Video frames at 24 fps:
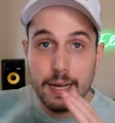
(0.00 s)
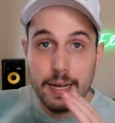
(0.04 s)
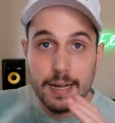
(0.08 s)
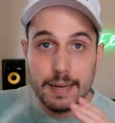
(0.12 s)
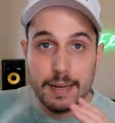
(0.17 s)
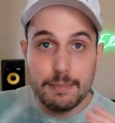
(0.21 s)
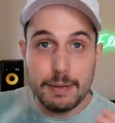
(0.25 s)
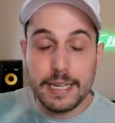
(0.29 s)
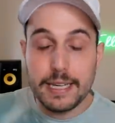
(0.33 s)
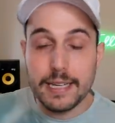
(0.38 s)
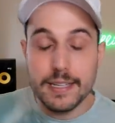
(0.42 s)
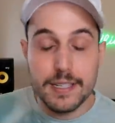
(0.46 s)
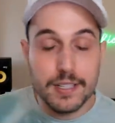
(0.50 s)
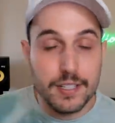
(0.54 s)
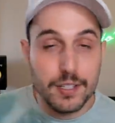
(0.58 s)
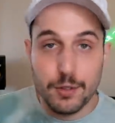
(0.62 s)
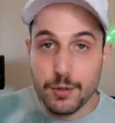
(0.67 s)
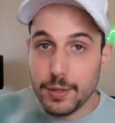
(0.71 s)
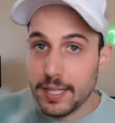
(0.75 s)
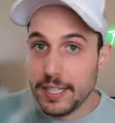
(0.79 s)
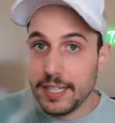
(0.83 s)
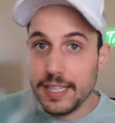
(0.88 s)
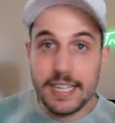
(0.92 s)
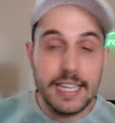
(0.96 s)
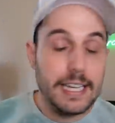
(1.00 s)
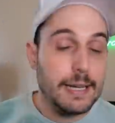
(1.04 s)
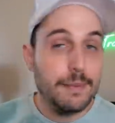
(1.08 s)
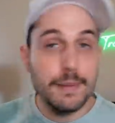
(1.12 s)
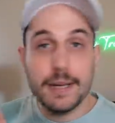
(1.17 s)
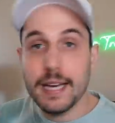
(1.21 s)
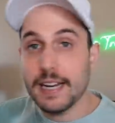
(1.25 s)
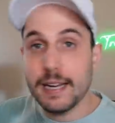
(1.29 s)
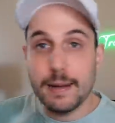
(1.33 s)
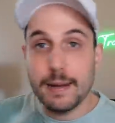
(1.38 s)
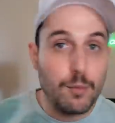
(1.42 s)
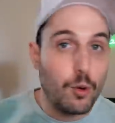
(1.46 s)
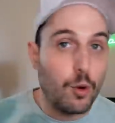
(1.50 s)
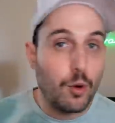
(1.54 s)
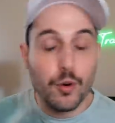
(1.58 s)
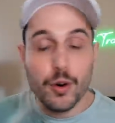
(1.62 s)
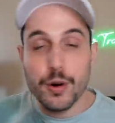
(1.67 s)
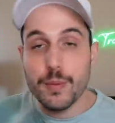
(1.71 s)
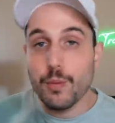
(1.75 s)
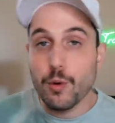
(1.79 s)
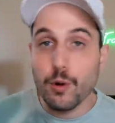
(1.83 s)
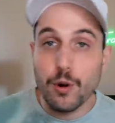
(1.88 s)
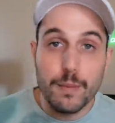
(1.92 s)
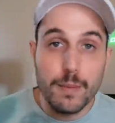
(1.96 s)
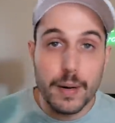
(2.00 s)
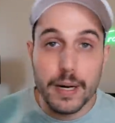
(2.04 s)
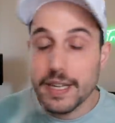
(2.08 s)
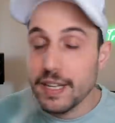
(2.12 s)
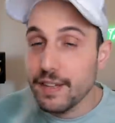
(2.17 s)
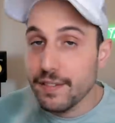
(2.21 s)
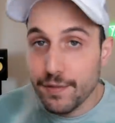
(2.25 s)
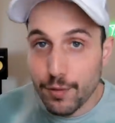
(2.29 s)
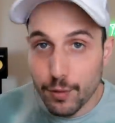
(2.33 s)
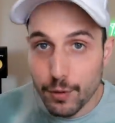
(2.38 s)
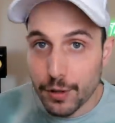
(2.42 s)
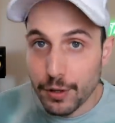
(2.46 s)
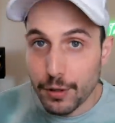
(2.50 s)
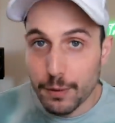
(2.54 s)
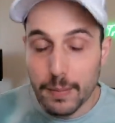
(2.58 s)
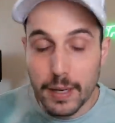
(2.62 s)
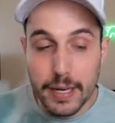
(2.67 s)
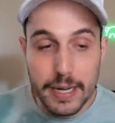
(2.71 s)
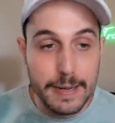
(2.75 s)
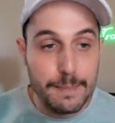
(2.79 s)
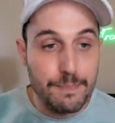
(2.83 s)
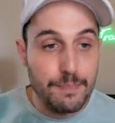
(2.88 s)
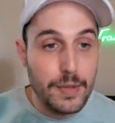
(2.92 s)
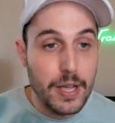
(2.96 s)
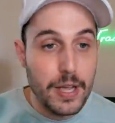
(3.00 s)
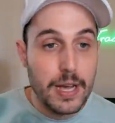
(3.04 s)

because you can keep getting more and more money for your money